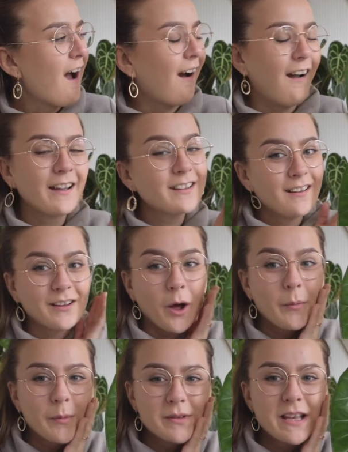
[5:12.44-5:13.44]

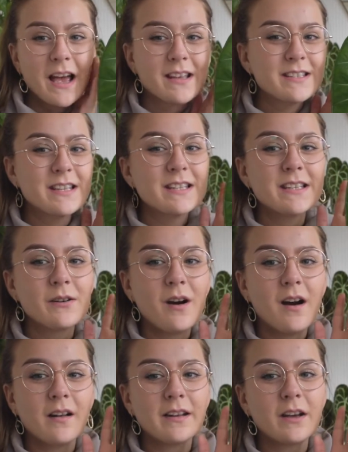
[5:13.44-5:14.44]
I'm obsessed. It's still
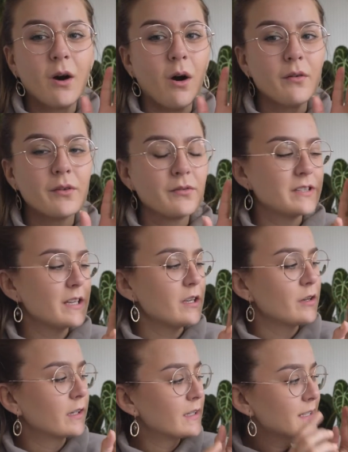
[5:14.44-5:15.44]
hardening off. Obviously
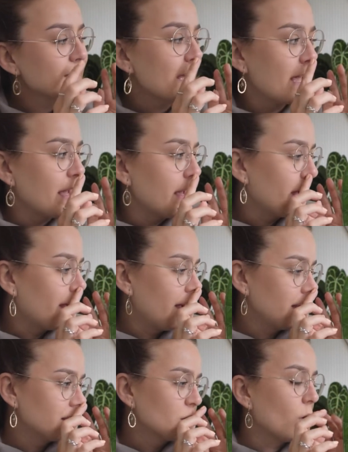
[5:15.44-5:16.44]
you can see
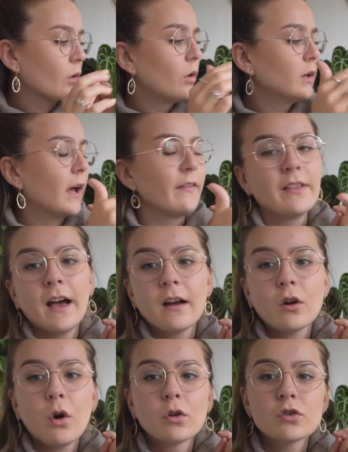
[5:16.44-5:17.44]
it's not got like
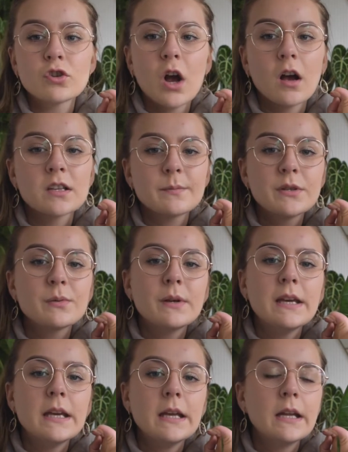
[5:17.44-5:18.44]
that contrast
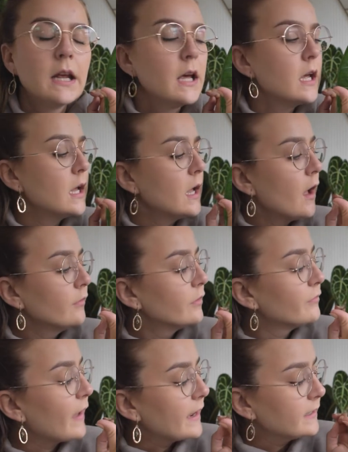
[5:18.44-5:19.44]
between
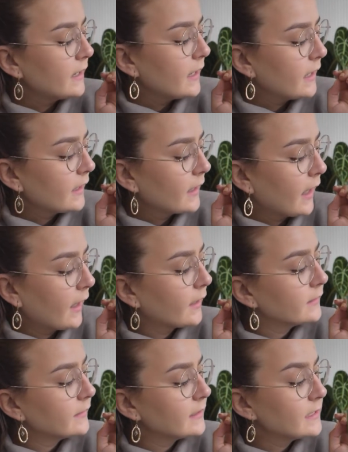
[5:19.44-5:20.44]
the veining
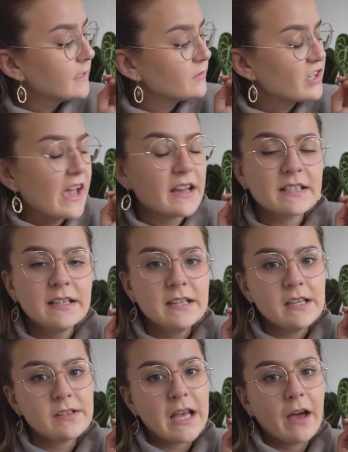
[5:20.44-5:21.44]
and the leaves yet, because the
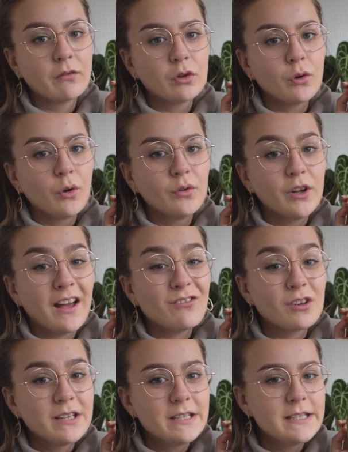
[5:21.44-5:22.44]
leaves haven't gotten that
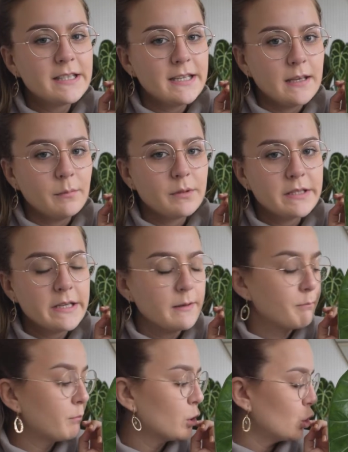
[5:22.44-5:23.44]
really
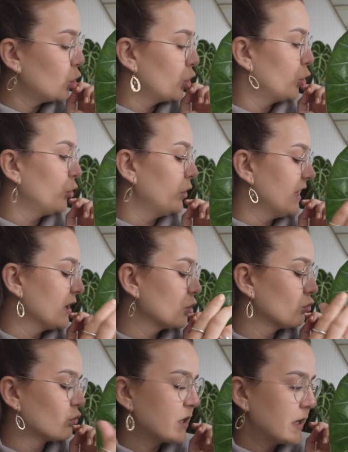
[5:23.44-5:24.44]
deep bluey
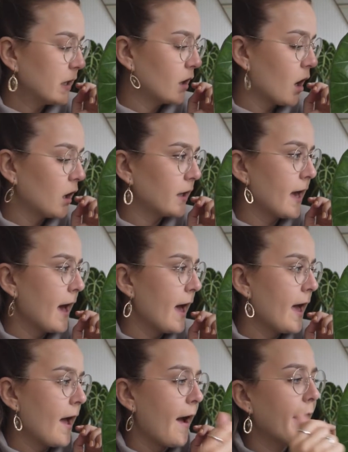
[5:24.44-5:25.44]
green colour
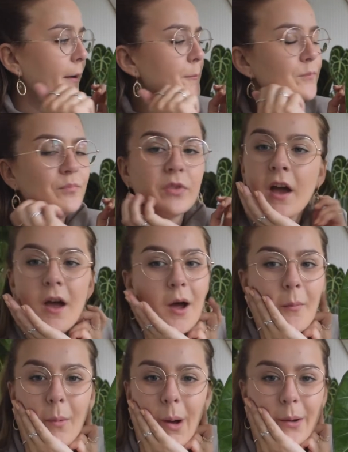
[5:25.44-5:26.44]
yet.
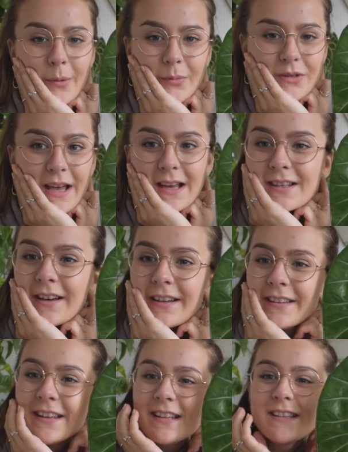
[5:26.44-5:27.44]
But I'm obsessed.
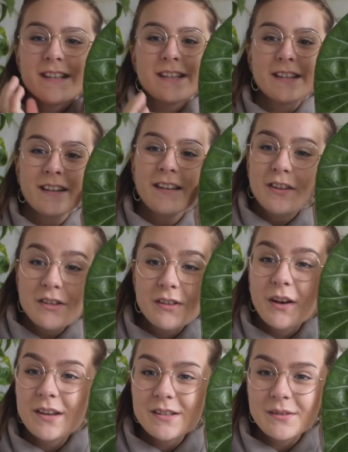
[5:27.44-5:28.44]
Like, this is like the
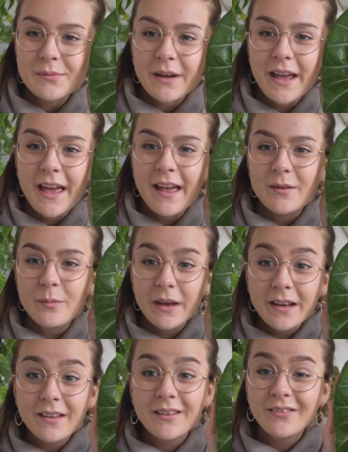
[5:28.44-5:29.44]
size of my head,
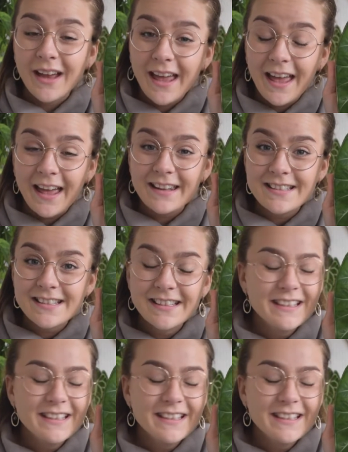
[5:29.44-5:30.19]
bigger than my head.